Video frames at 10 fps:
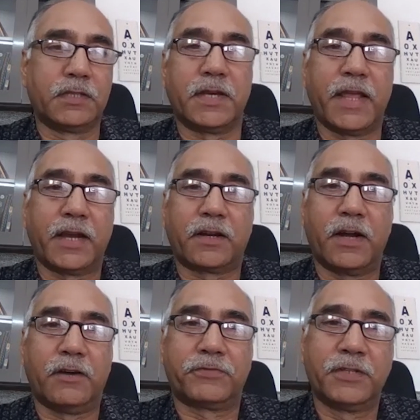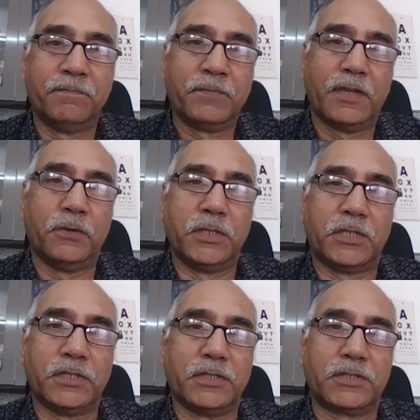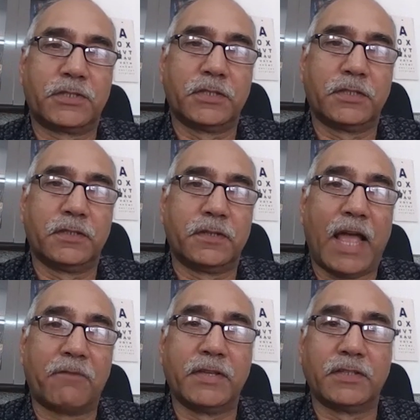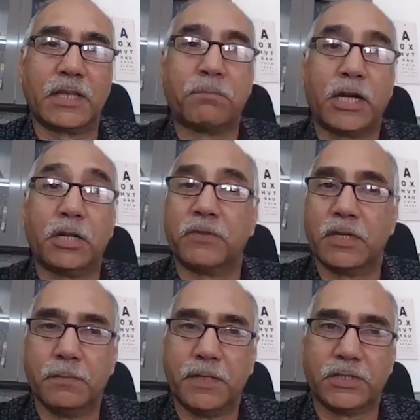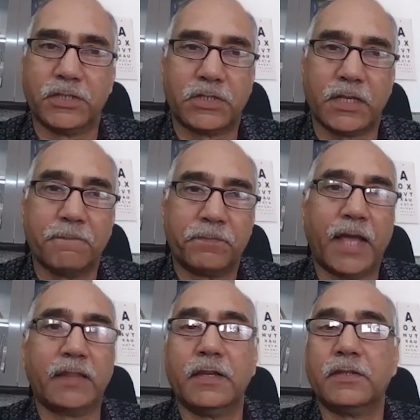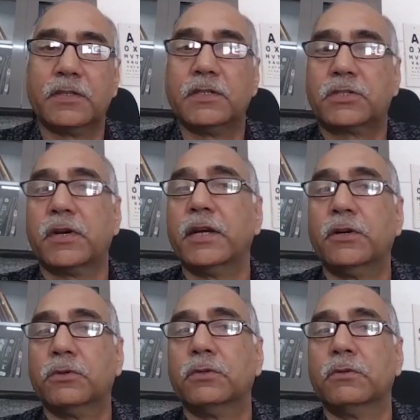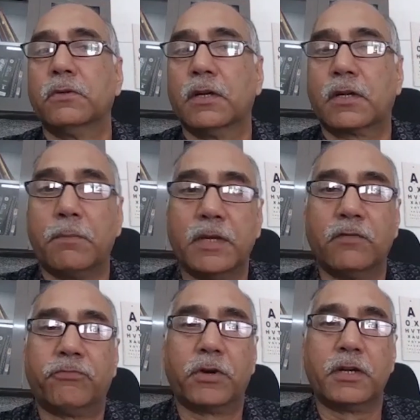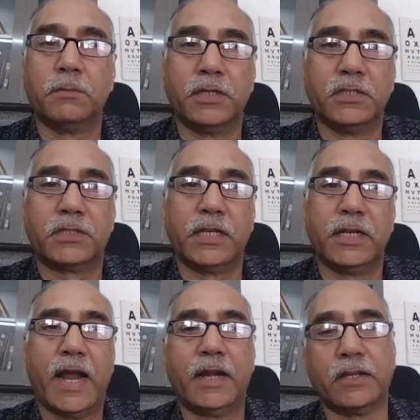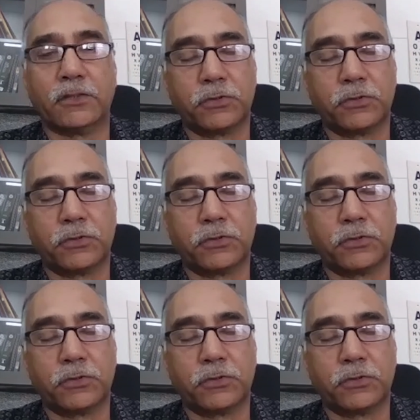There's an aircraft which is having some kind of an emergency and is trying to come in for an emergency landing.